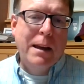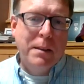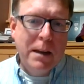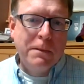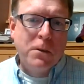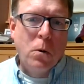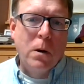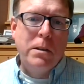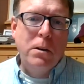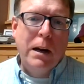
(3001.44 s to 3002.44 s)
And then, of
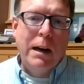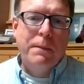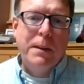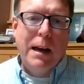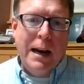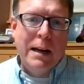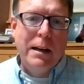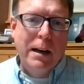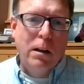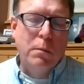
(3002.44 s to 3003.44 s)
course, you have the
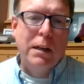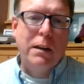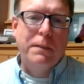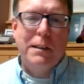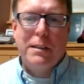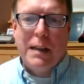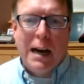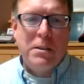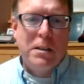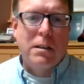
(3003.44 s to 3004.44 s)
added element of it's
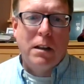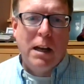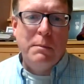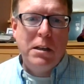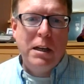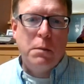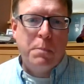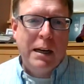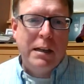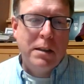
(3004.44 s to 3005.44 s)
not just climate change
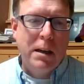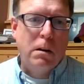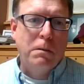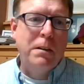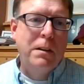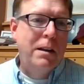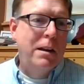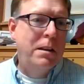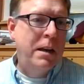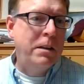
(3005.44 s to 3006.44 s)
by itself.
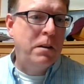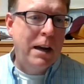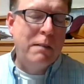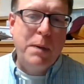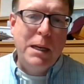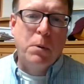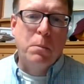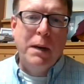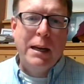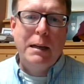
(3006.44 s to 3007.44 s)
Then you have
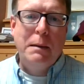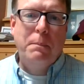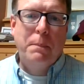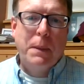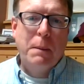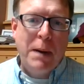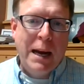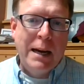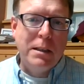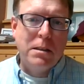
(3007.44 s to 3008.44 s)
people making
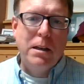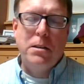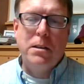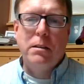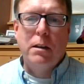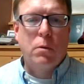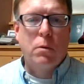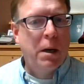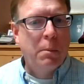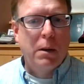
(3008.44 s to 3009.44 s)
bad decisions, and
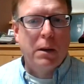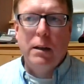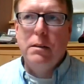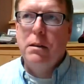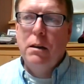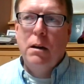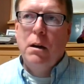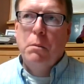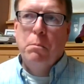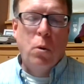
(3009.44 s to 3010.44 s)
Republicans,
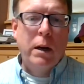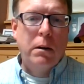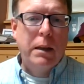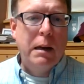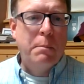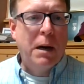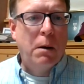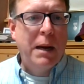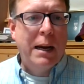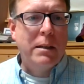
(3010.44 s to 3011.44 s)
boy, are they
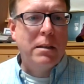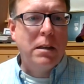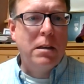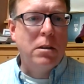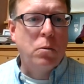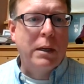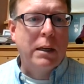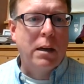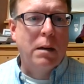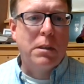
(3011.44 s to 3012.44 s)
about bad decisions when
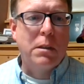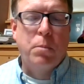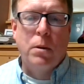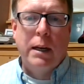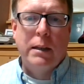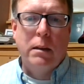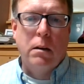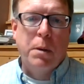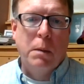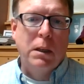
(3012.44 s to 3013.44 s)
it comes to protecting
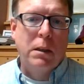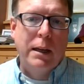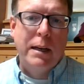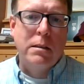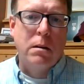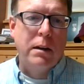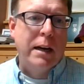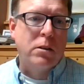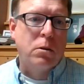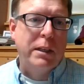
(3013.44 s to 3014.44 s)
our public lands and our
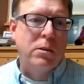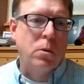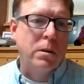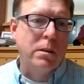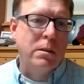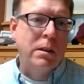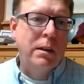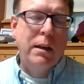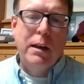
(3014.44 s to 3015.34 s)
natural resources